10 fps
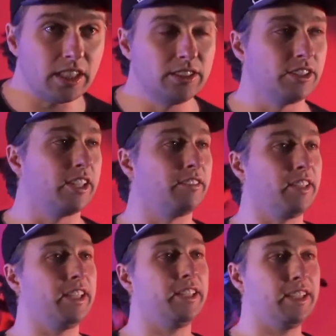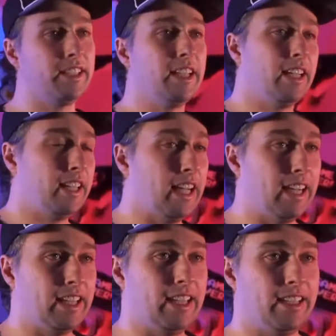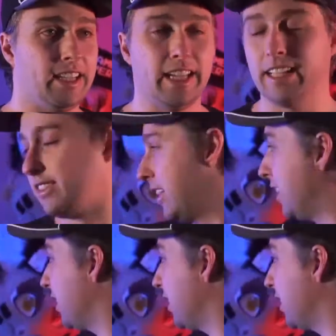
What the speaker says: It's looking really good. Yeah, again,